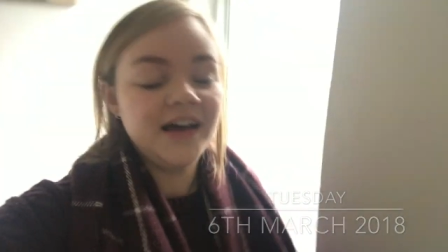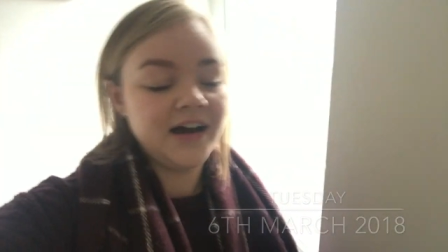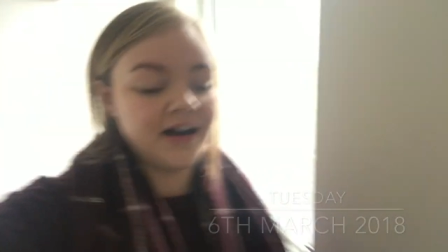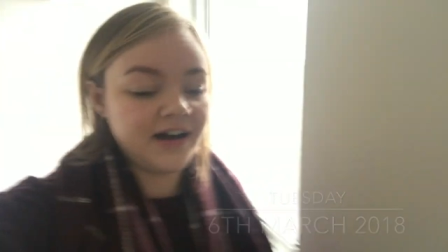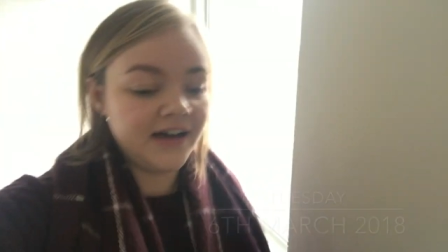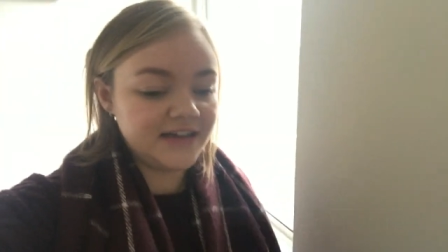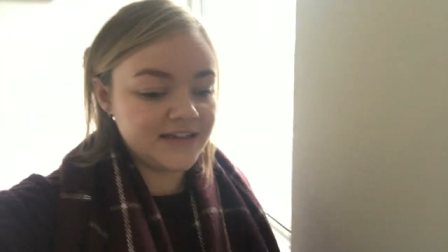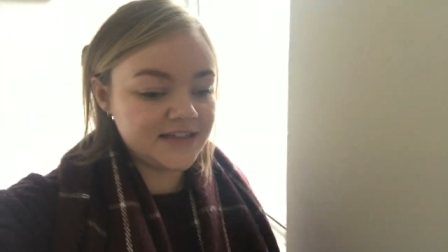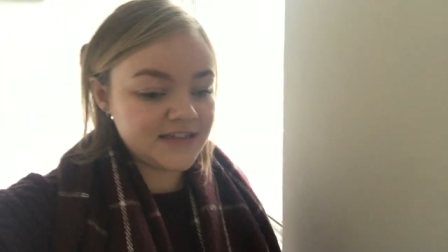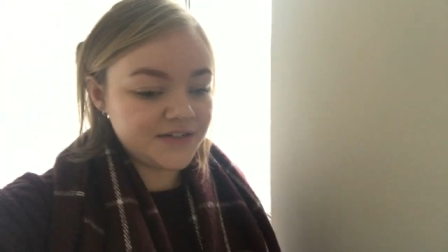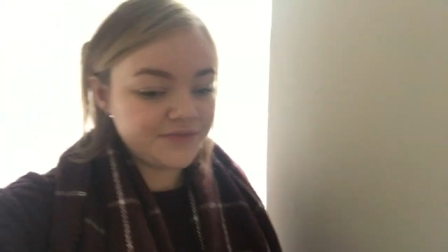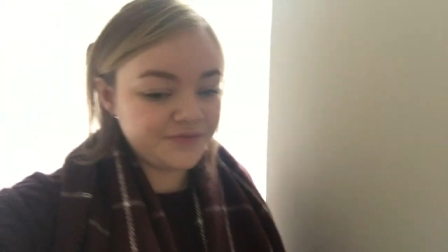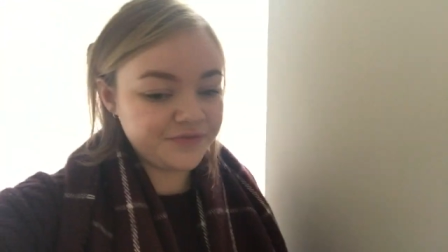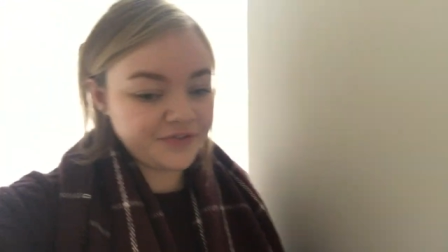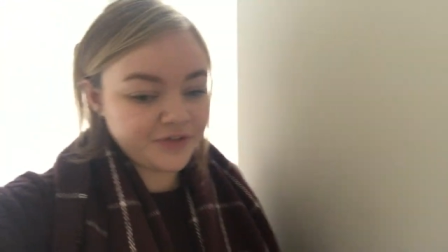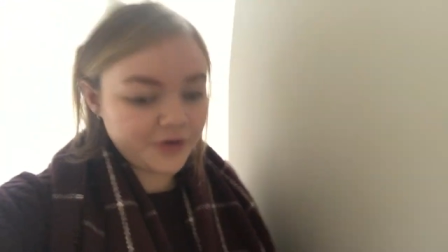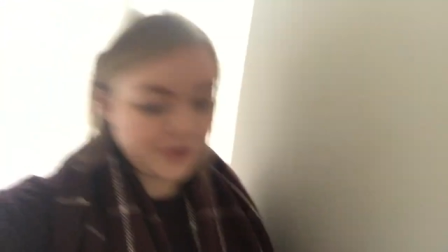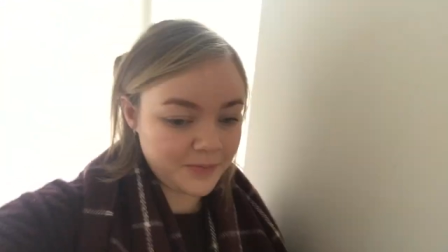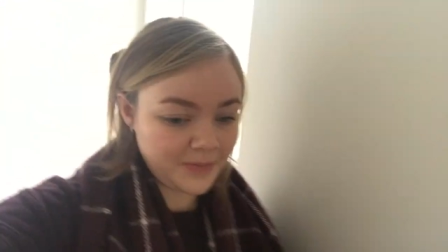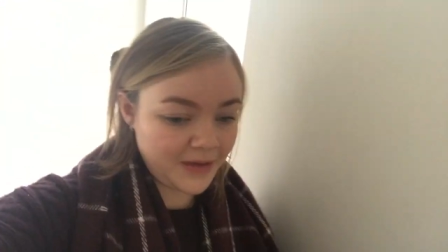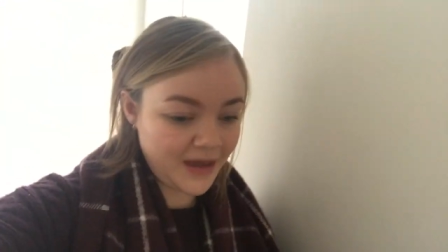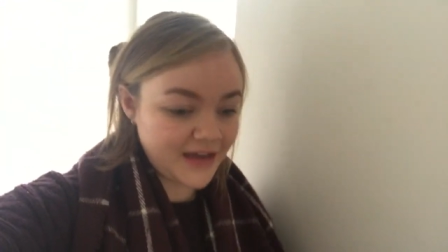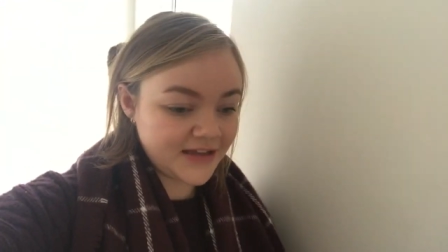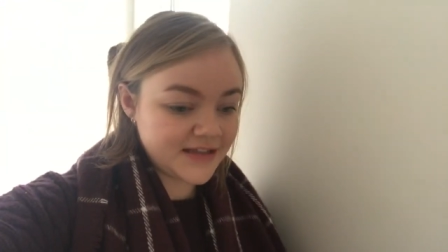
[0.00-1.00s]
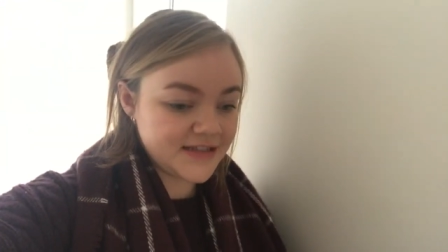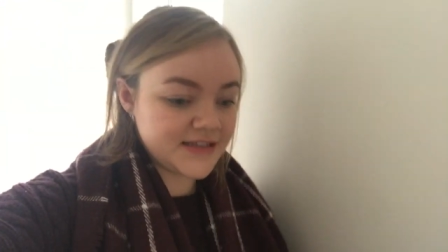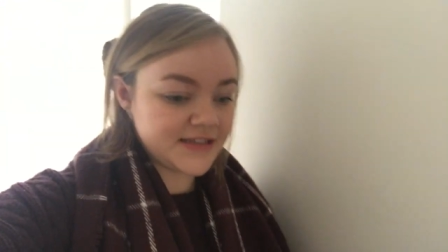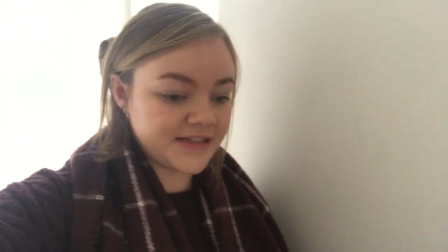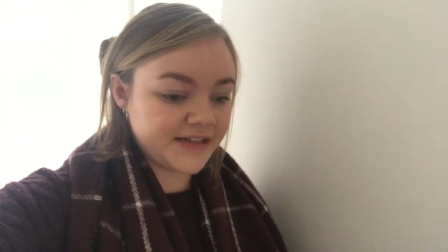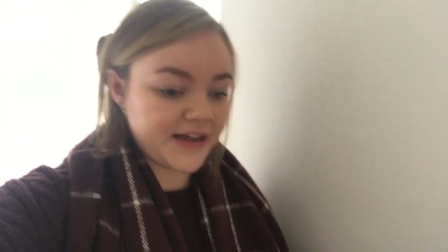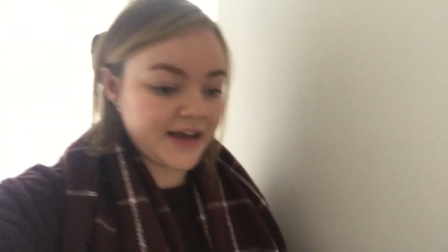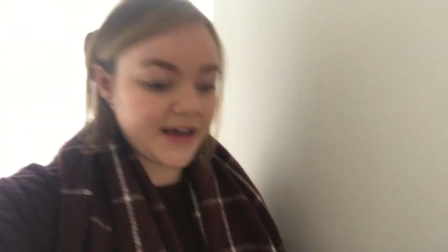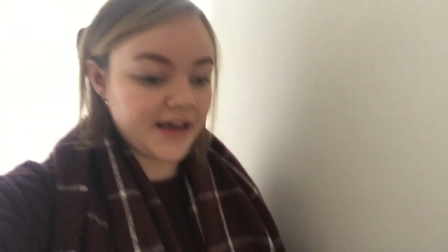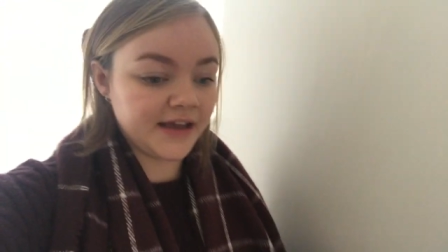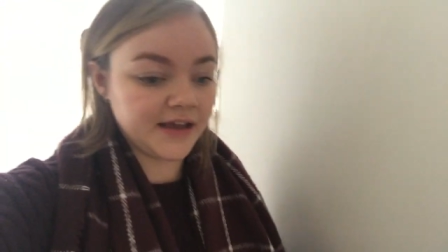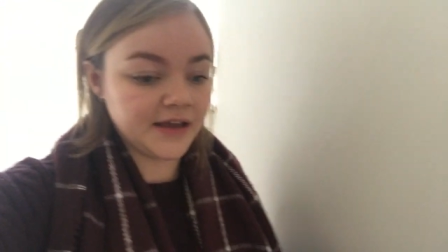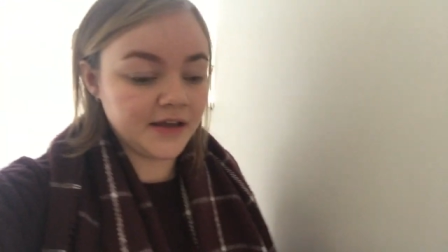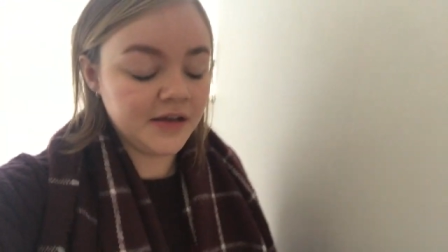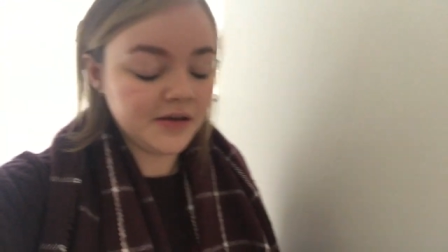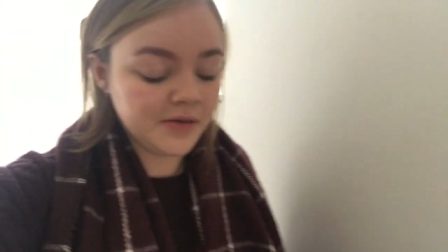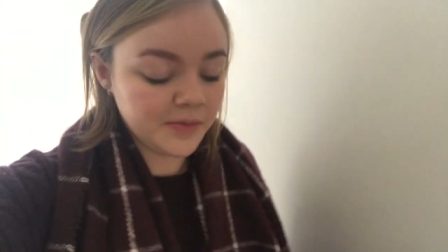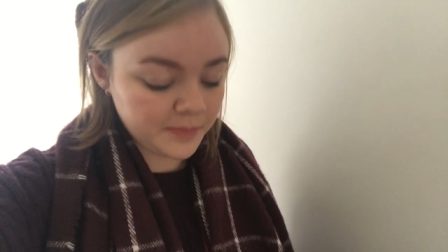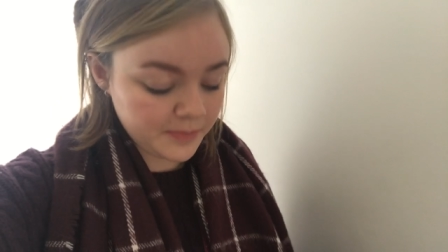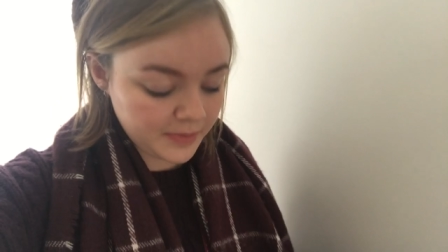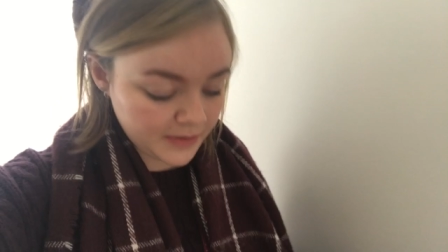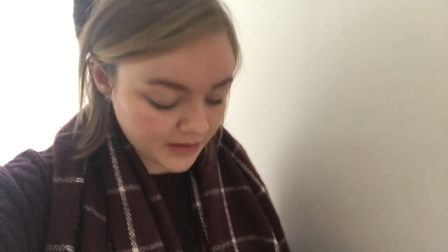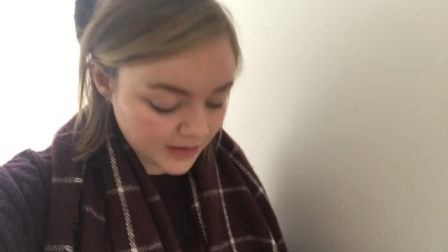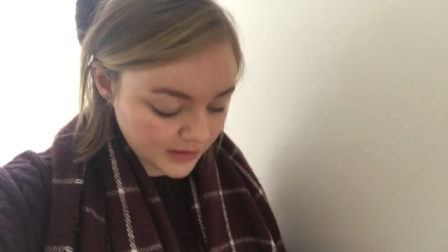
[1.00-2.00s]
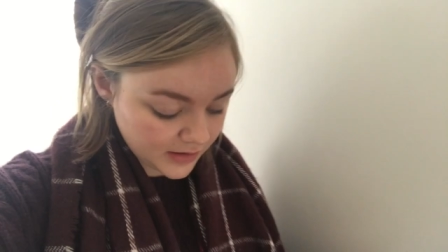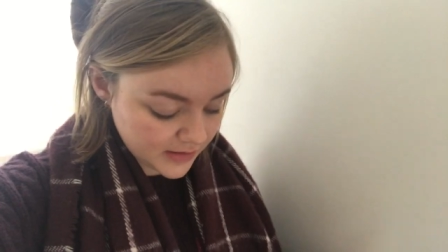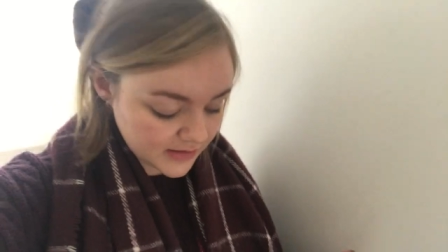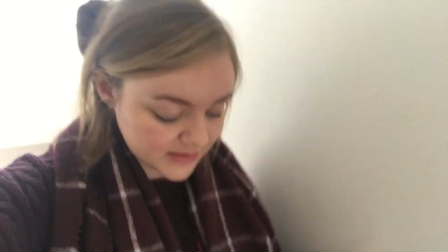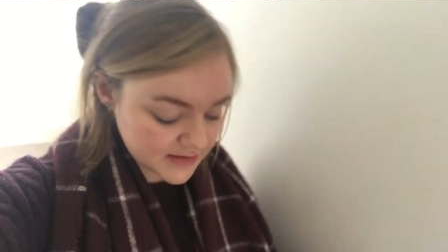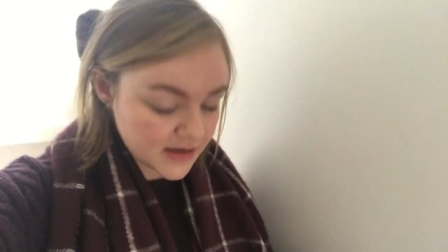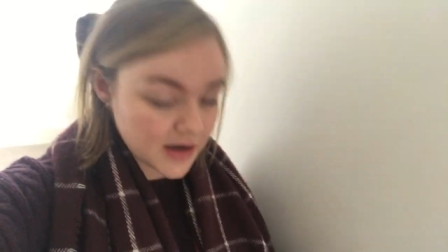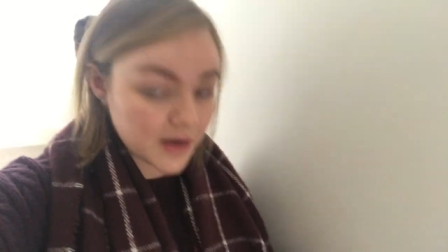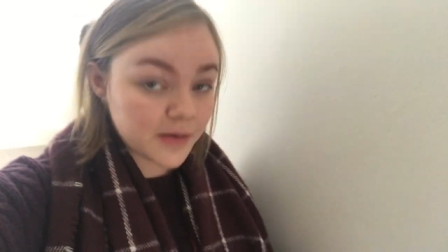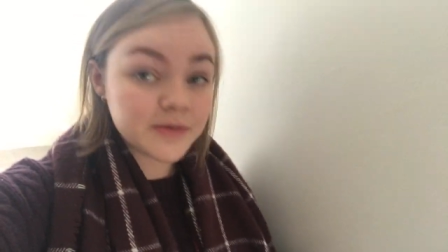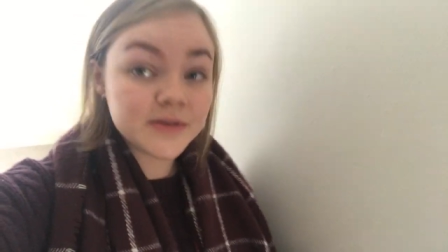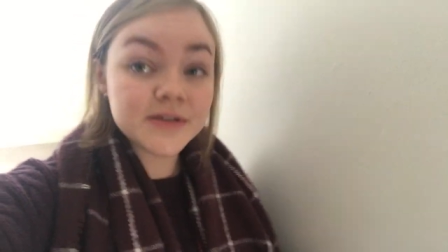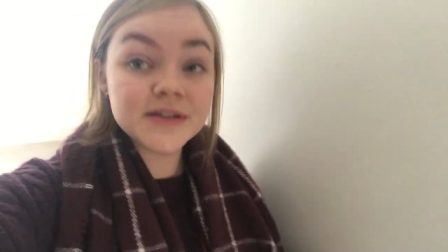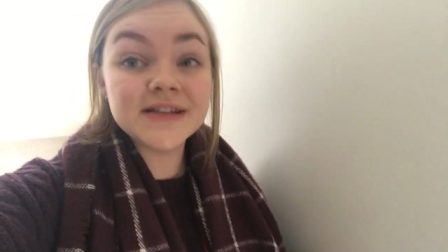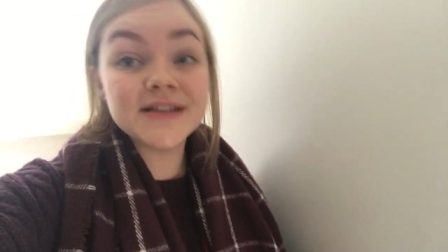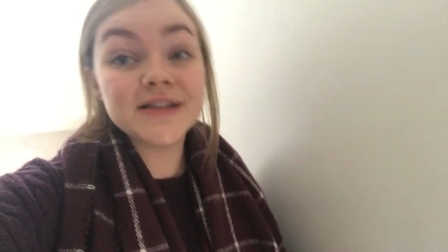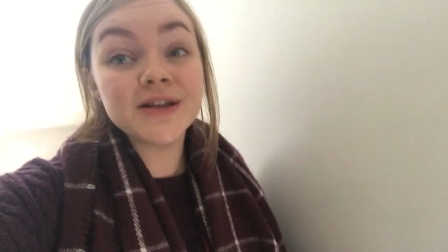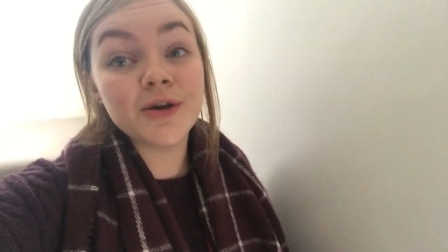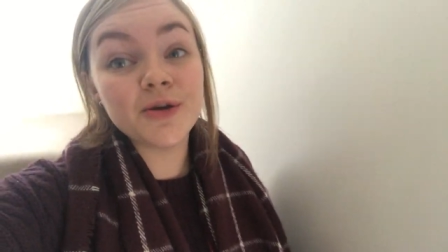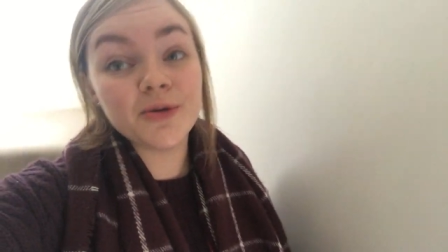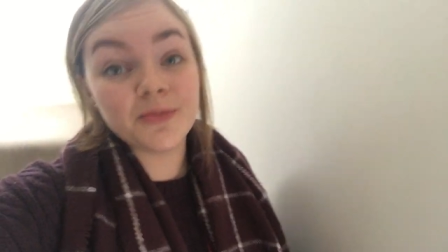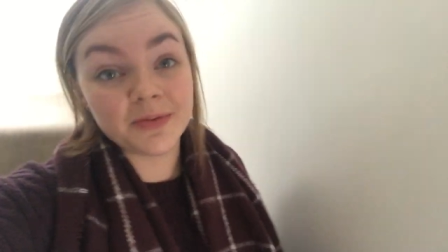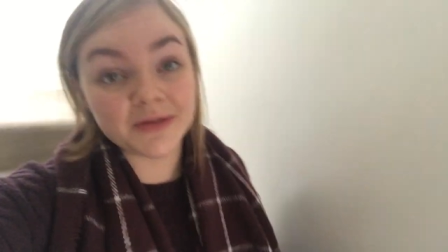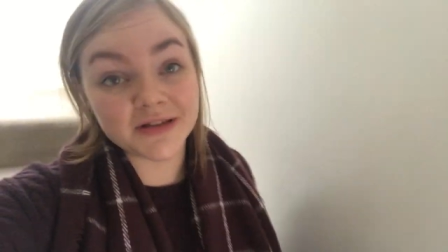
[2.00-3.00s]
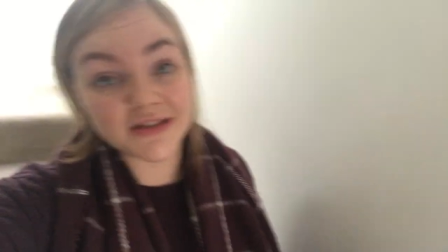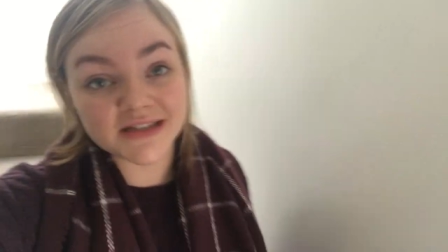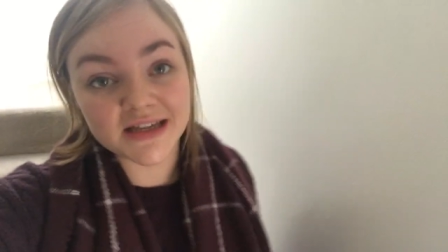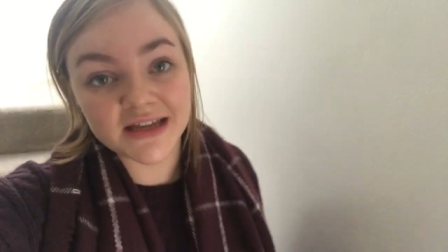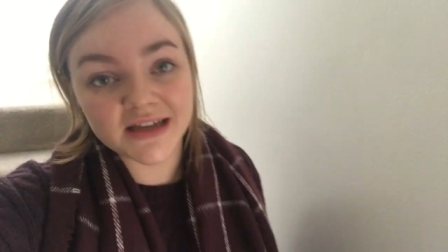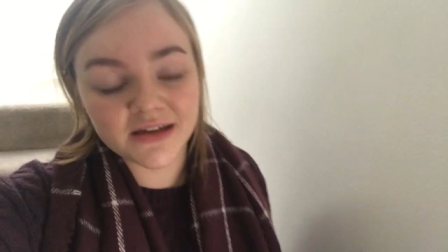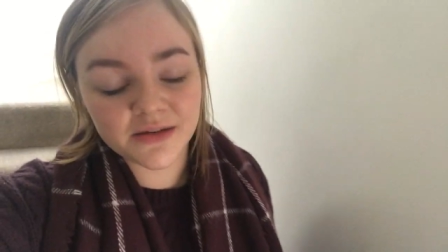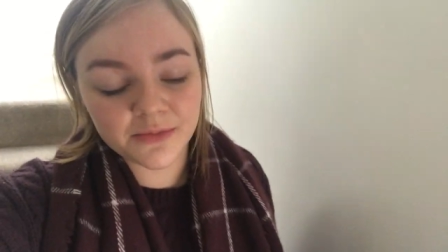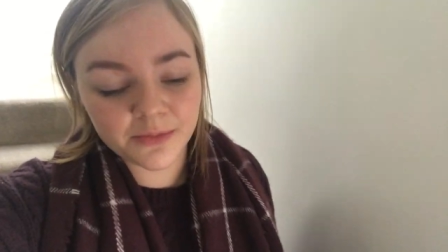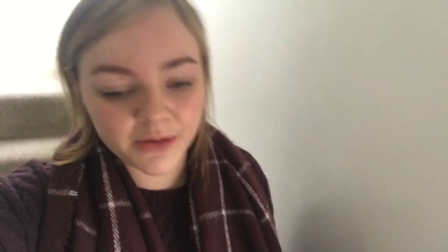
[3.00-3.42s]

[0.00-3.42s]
I didn't film yesterday because I was so busy.